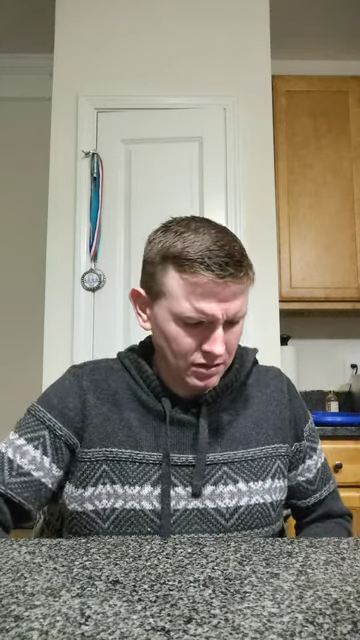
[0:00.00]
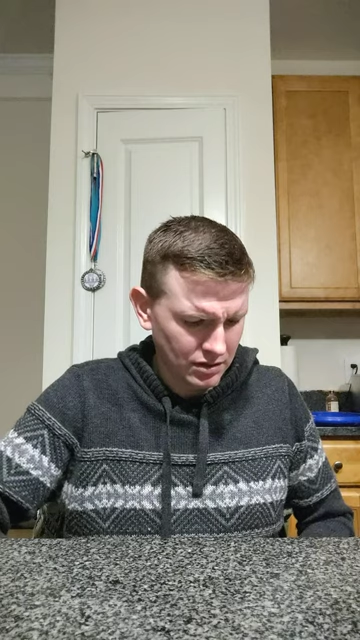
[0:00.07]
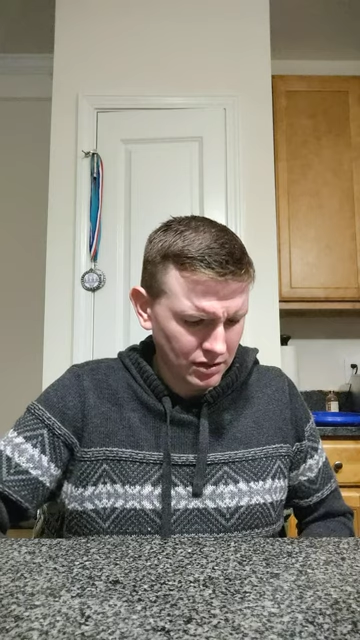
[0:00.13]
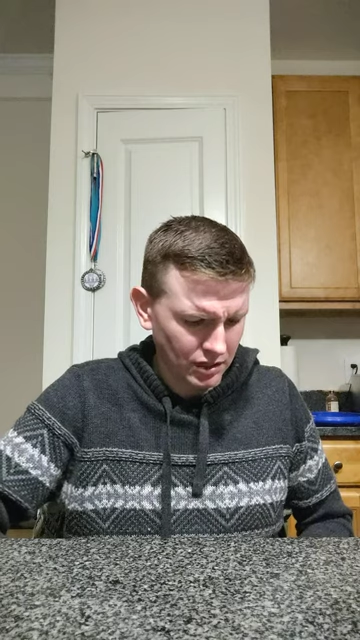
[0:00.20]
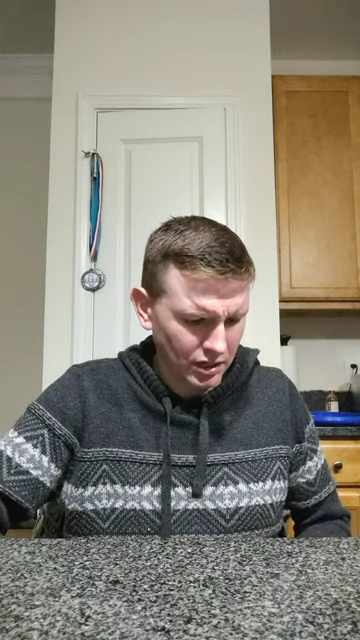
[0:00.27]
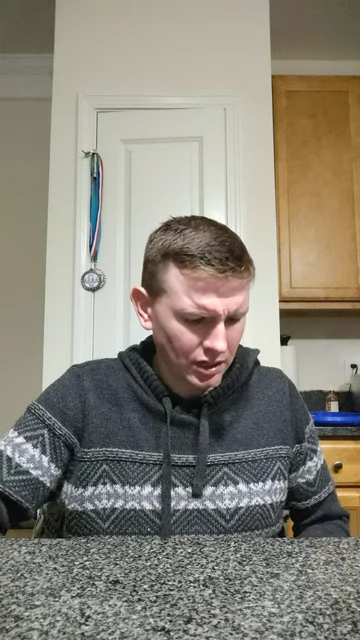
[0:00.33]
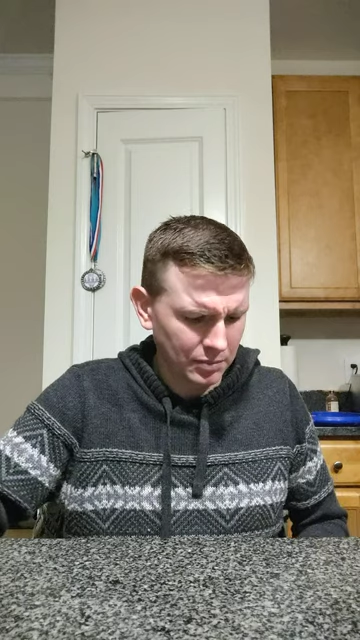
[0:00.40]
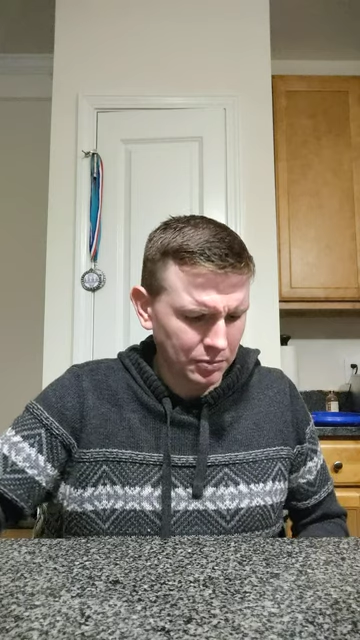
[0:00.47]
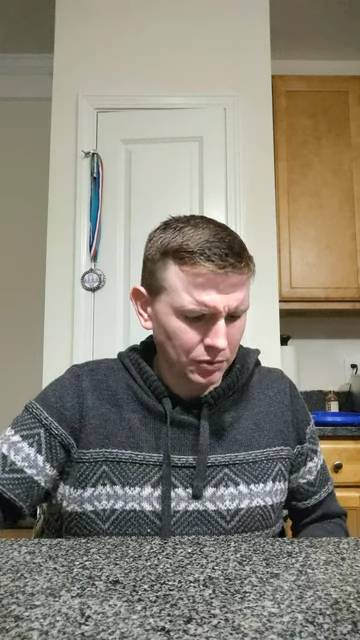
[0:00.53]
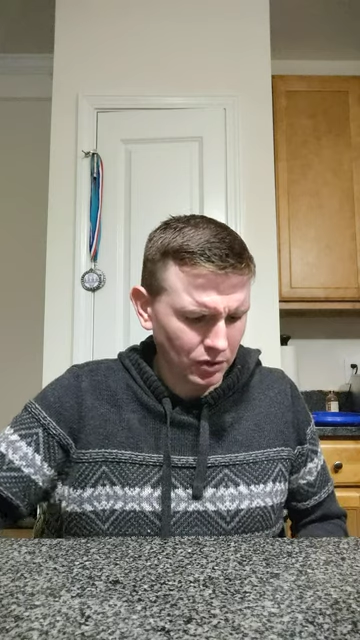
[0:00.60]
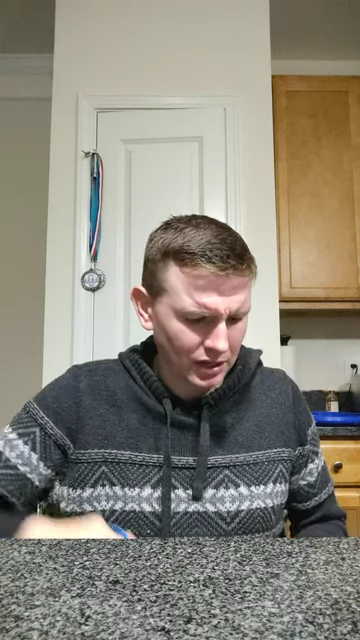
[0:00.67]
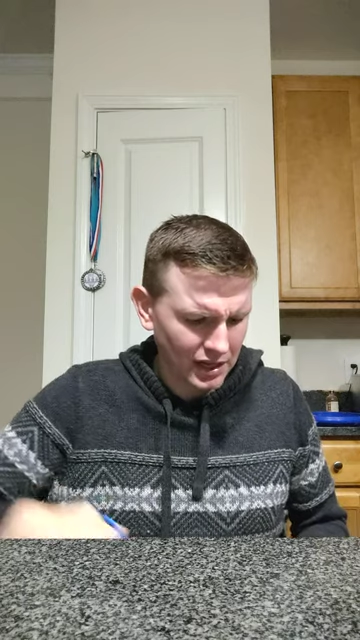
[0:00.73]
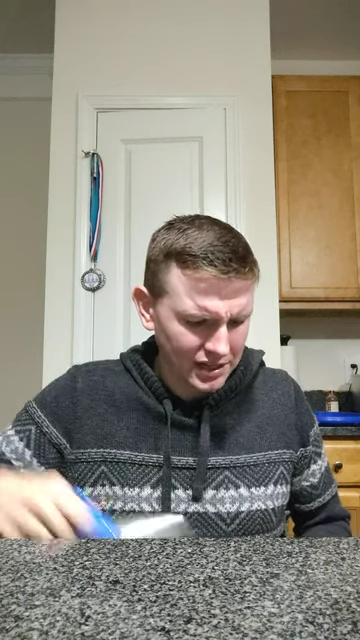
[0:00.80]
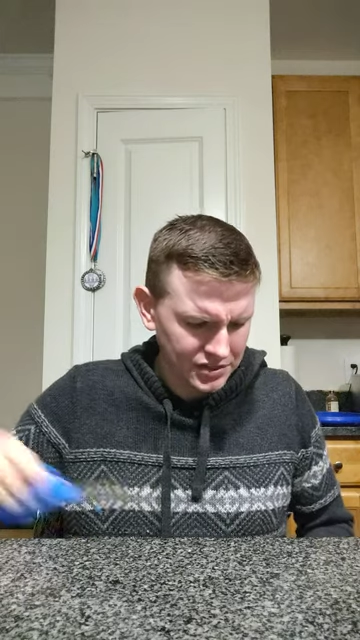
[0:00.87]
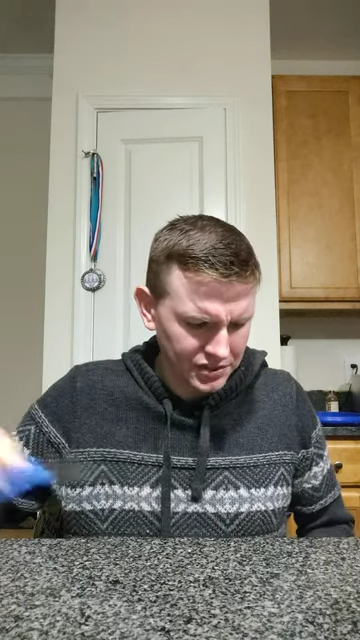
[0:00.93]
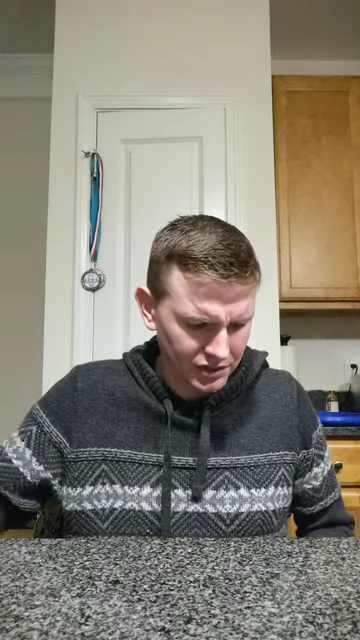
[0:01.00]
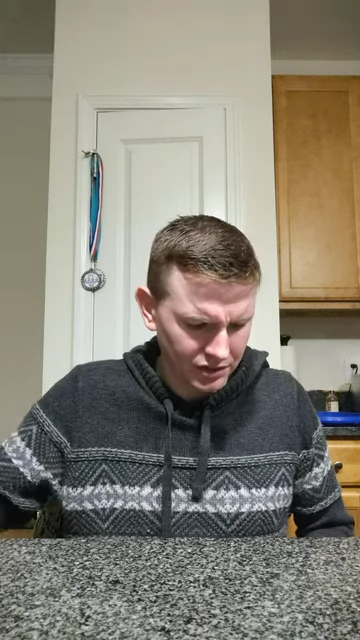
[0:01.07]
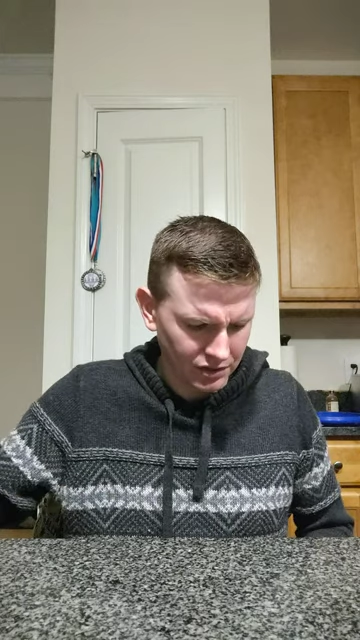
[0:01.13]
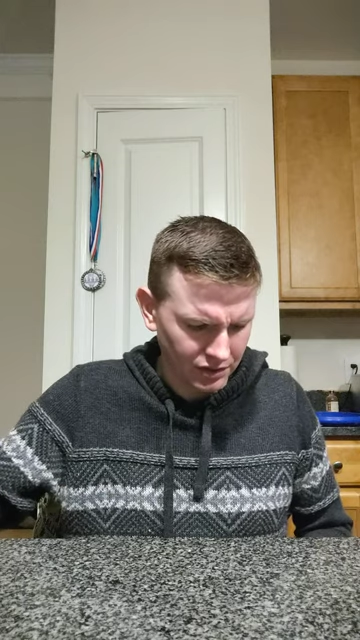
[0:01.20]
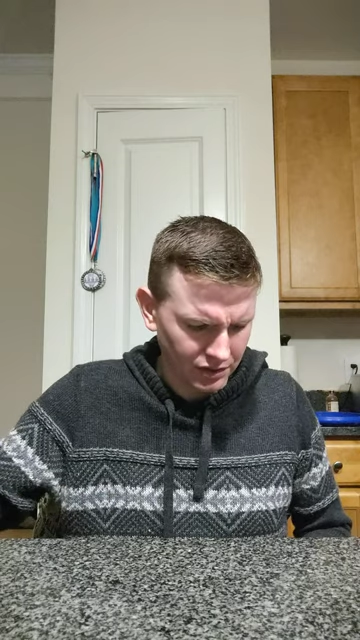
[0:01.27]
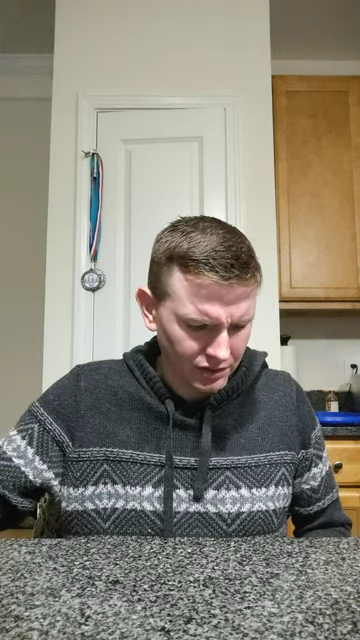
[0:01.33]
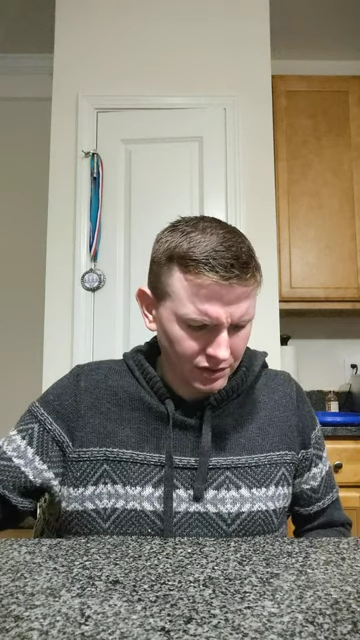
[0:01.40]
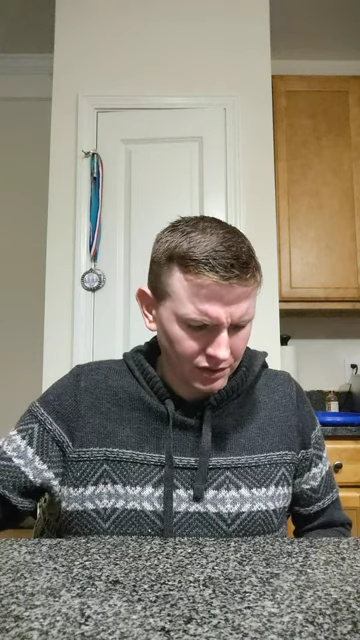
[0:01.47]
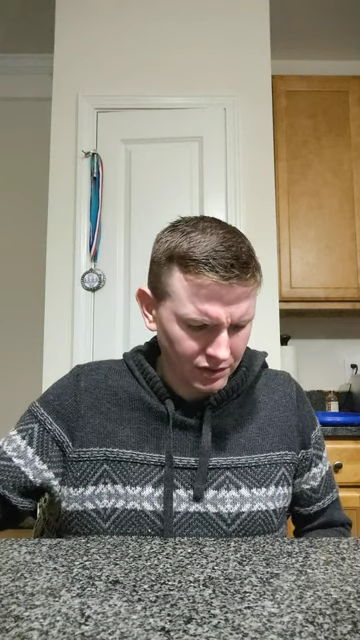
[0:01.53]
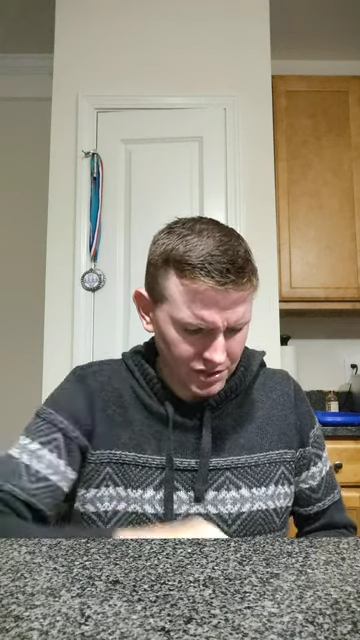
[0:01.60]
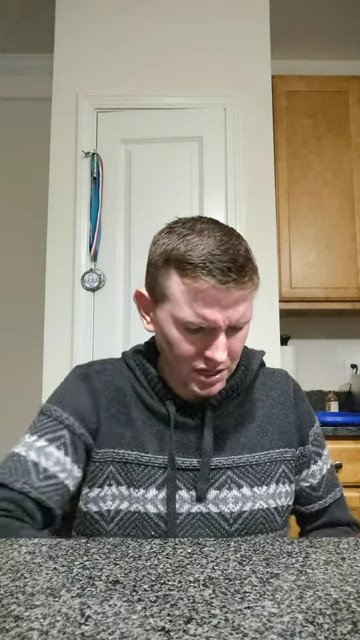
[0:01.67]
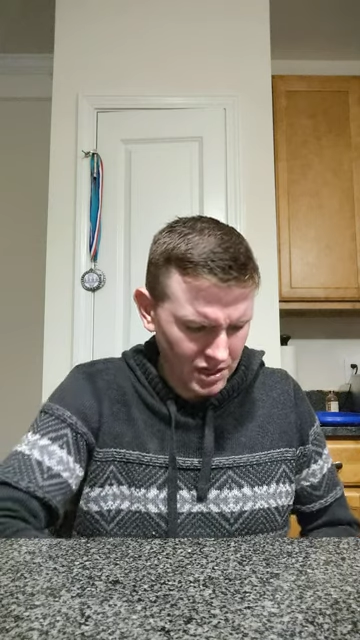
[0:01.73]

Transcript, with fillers: on a couple classic cars,